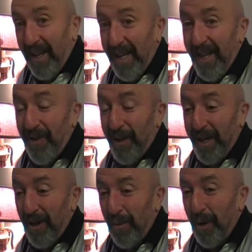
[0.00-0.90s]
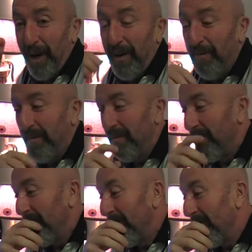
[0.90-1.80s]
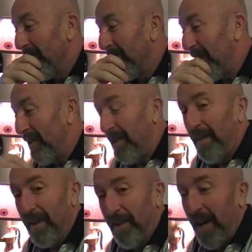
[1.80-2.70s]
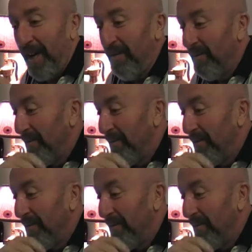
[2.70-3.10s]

he needs to get out more. The, this guy.